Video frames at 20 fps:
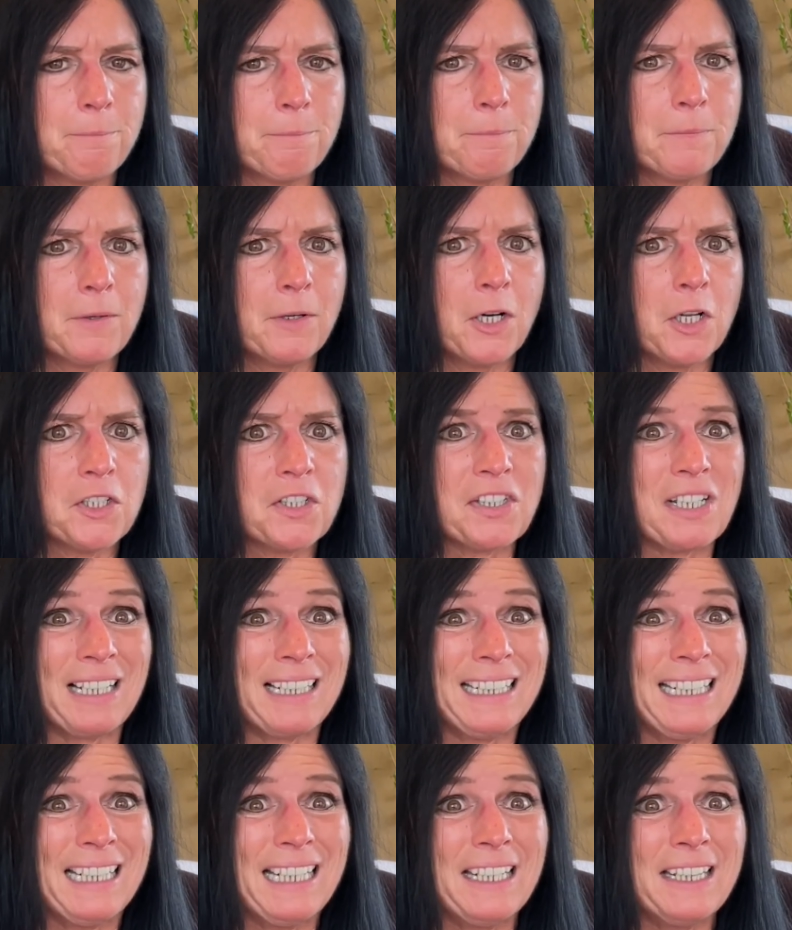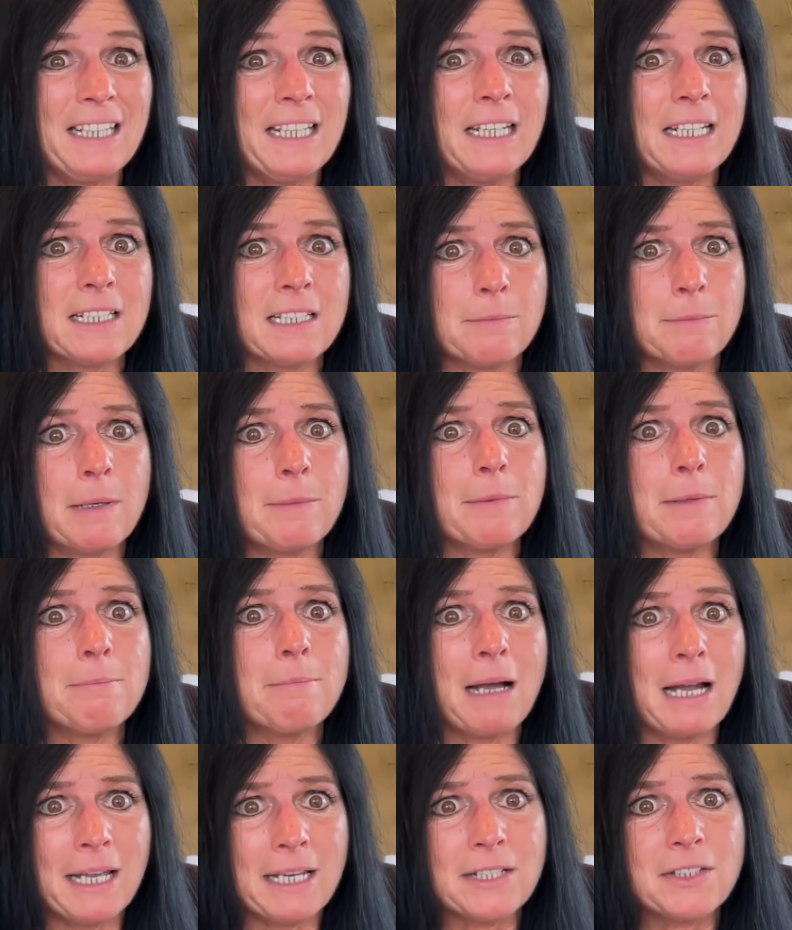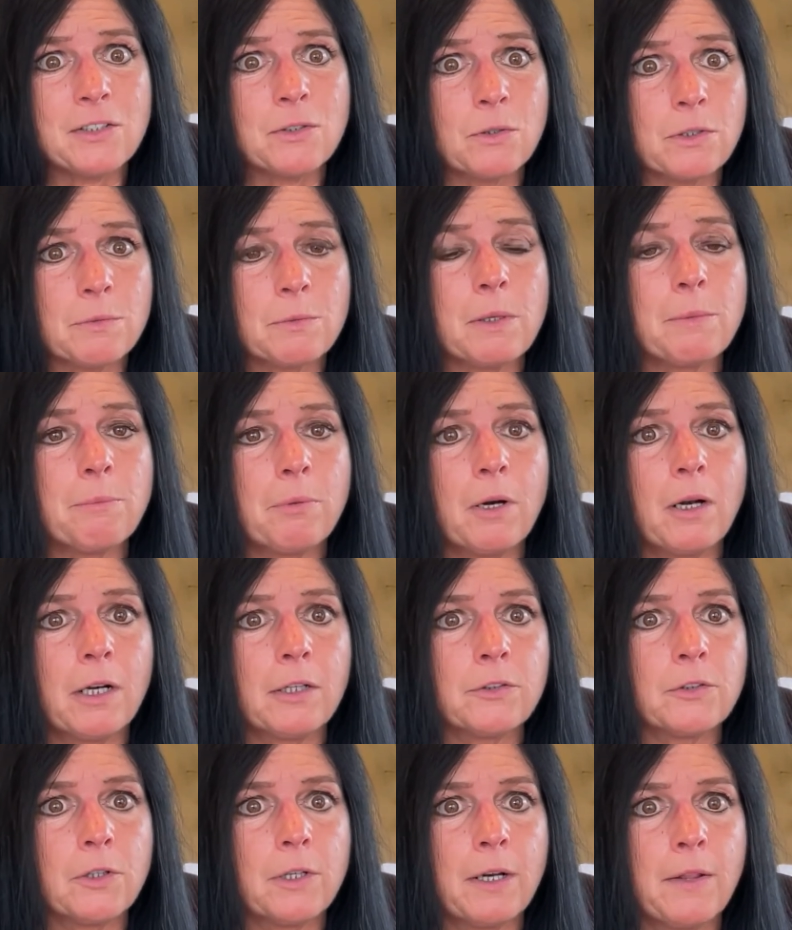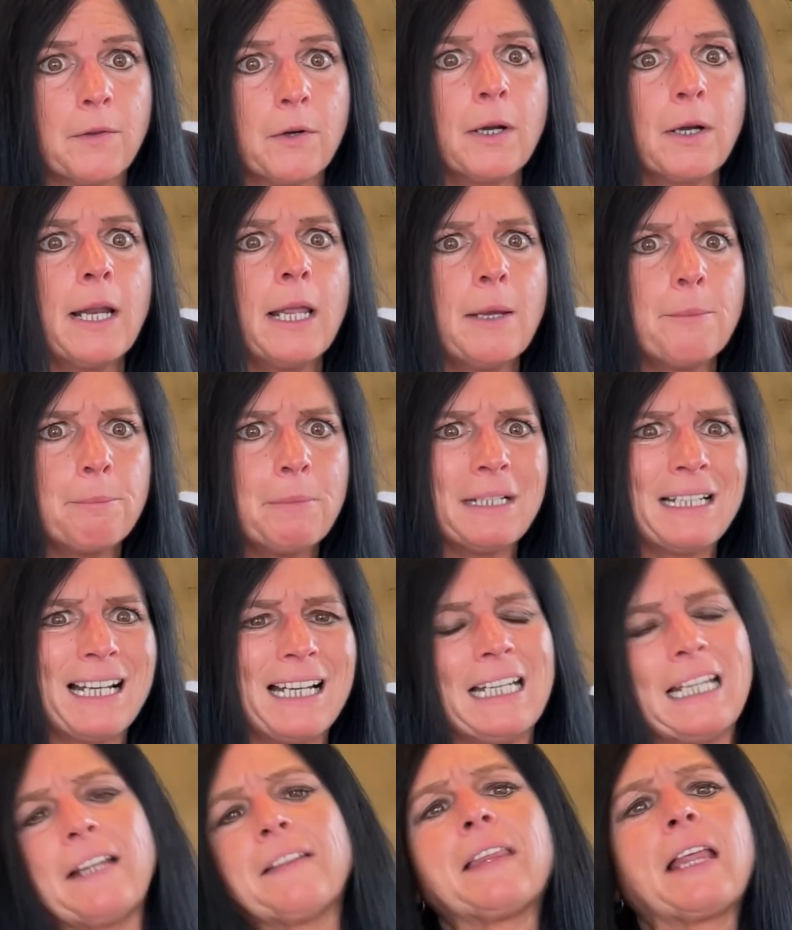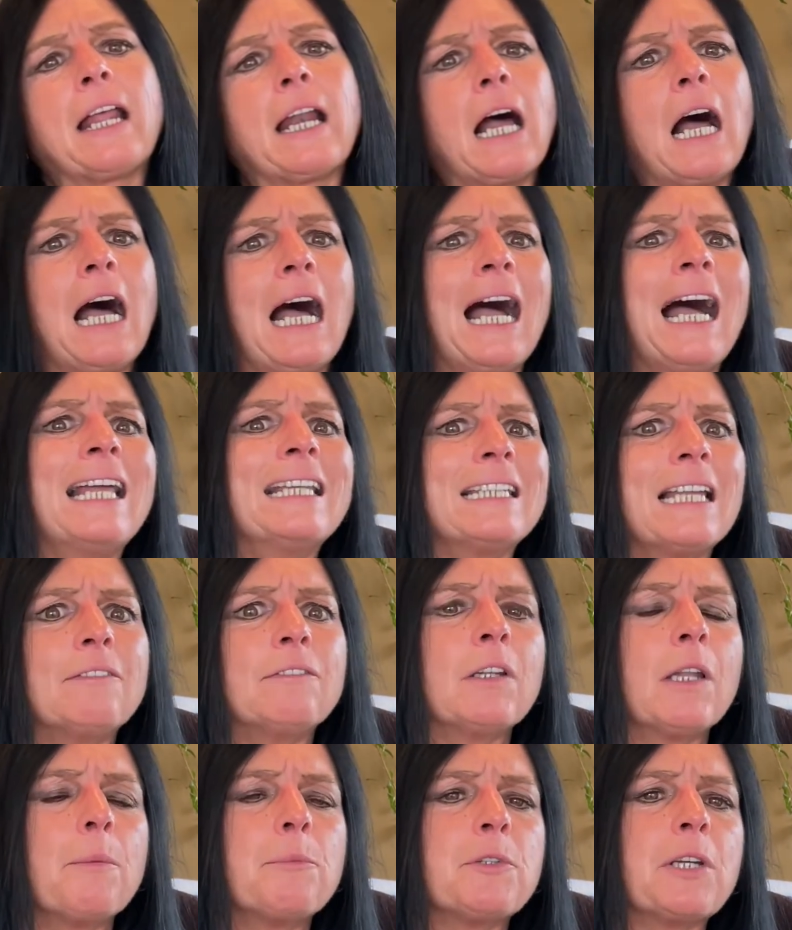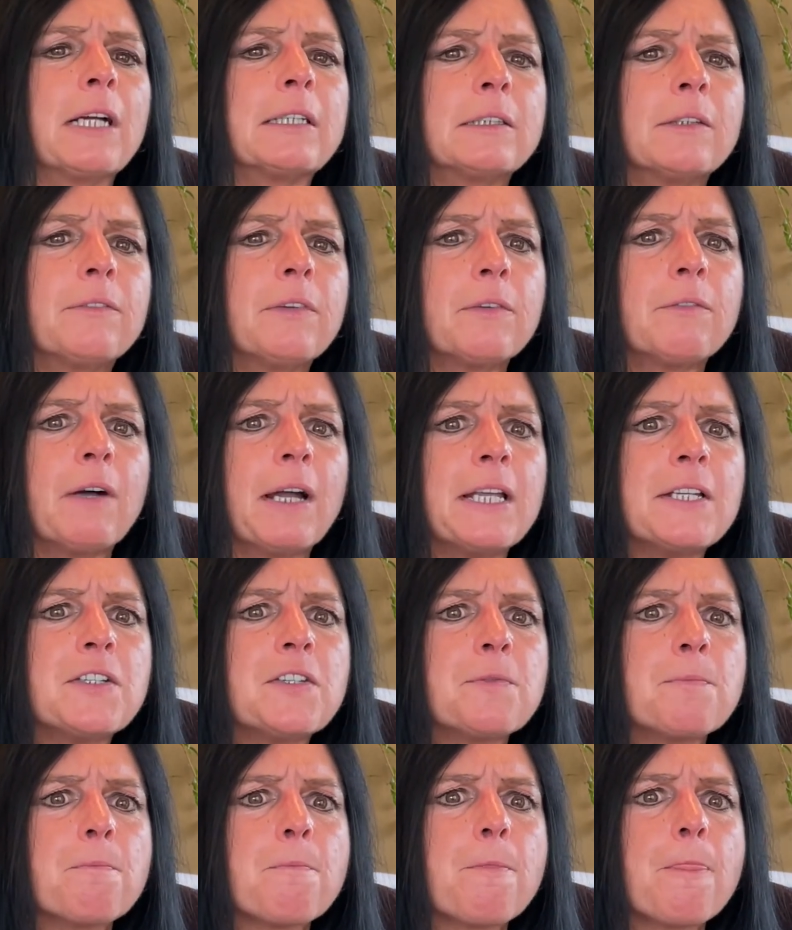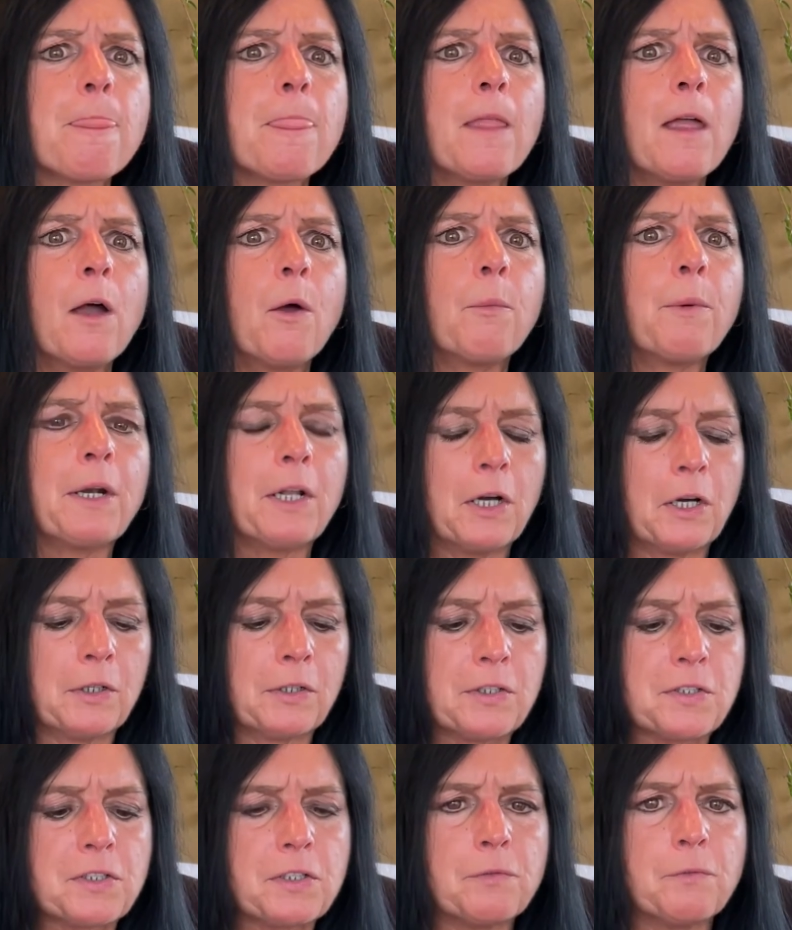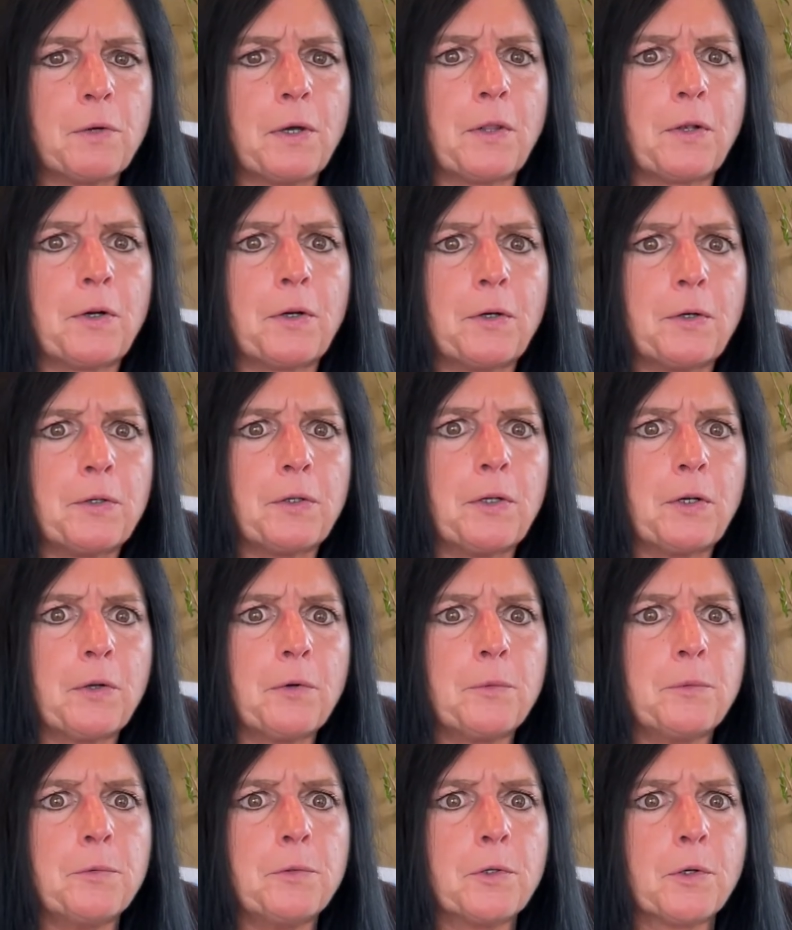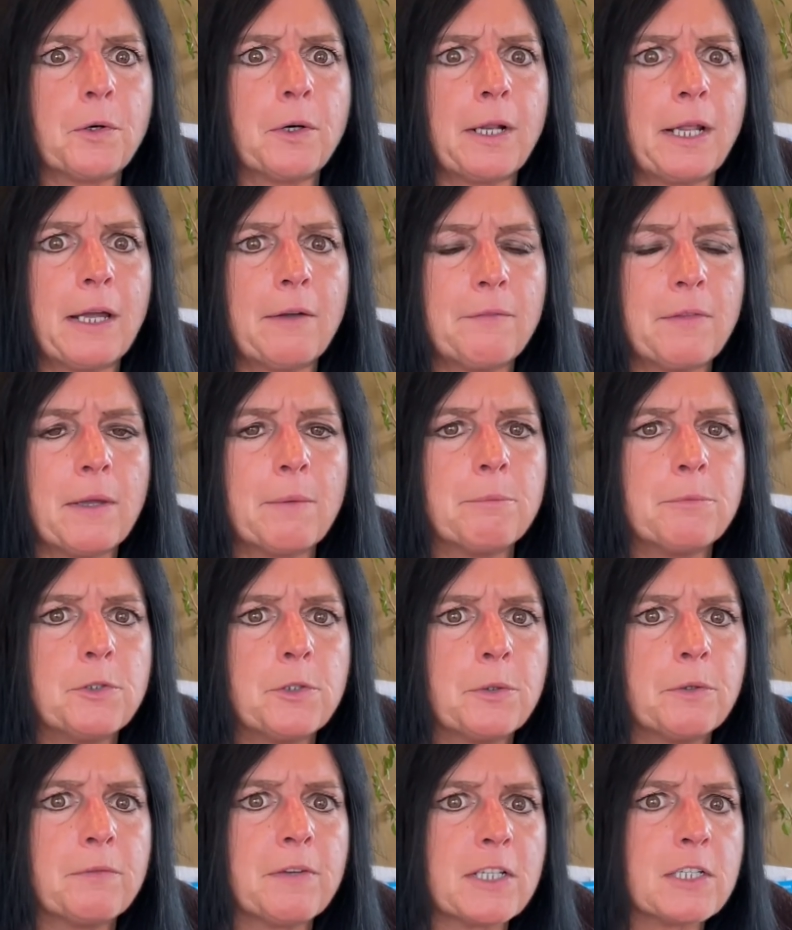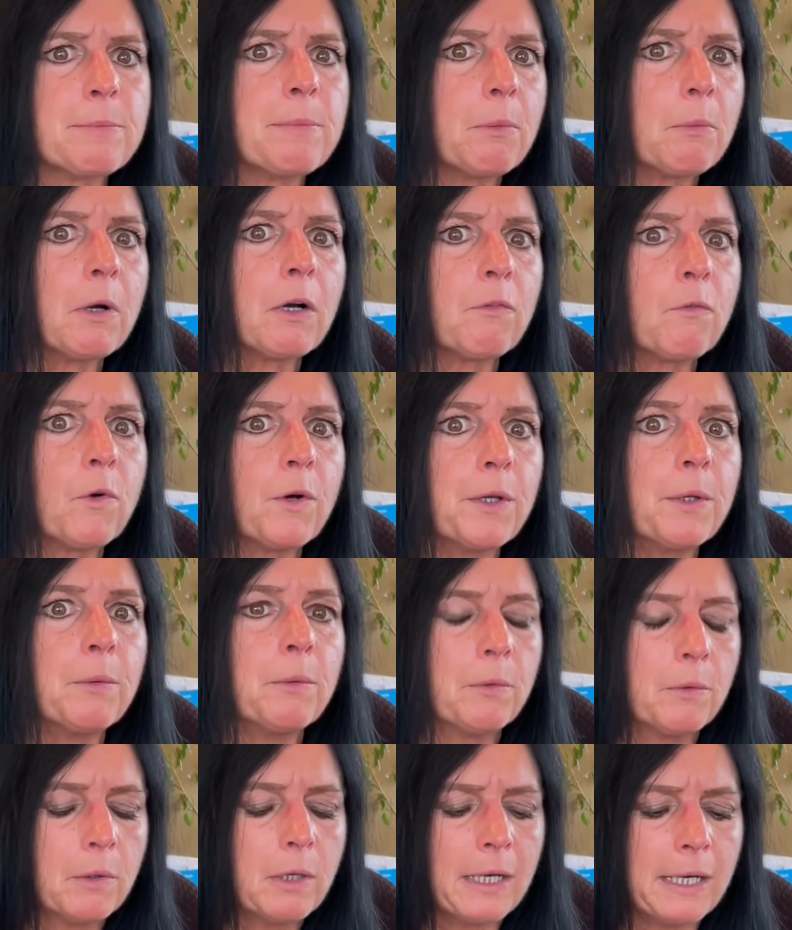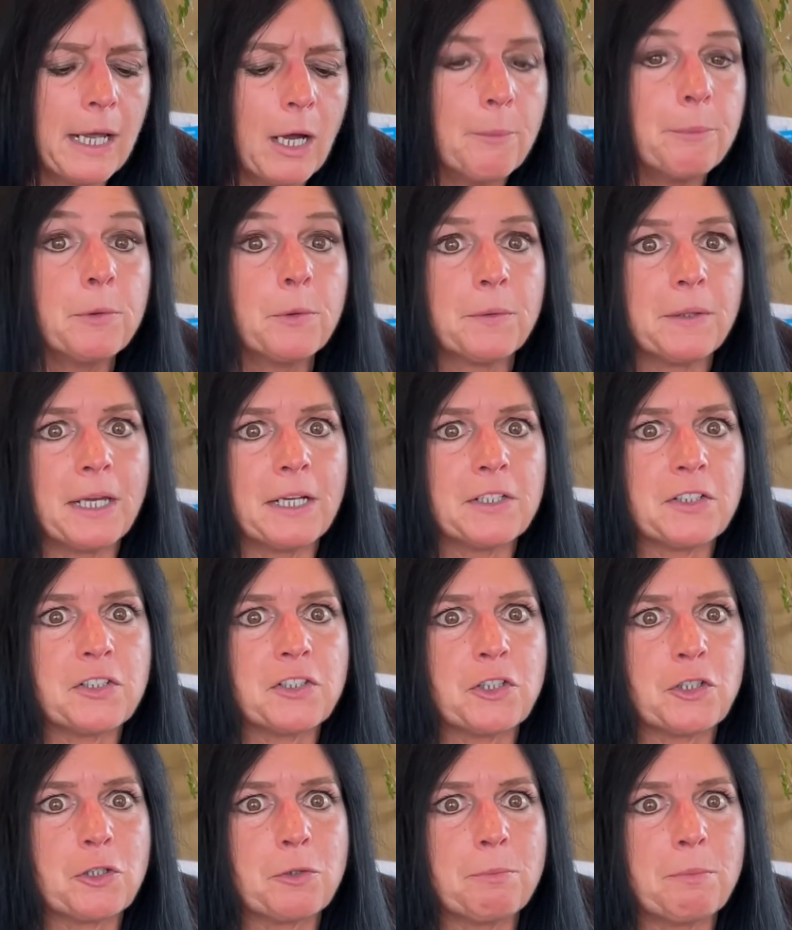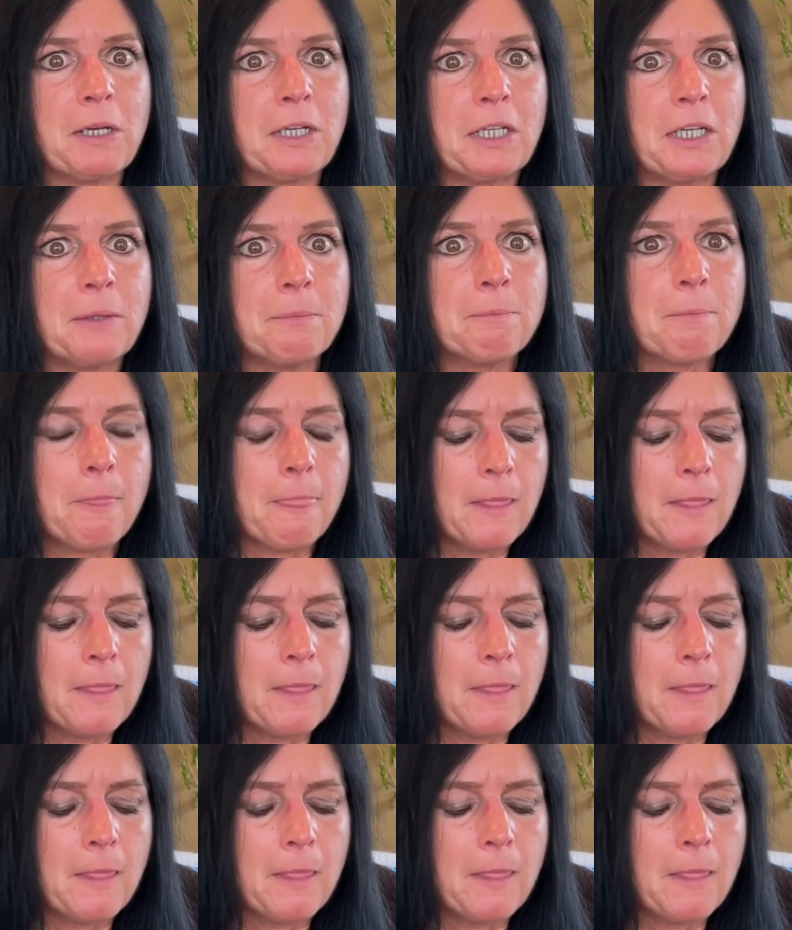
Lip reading: they're not selling anything because it may be biased towards one product or another, but kind of get that high level objective advice, regardless of whether, you're going to have them do investment work for you. We'll kind of help you with that decision making.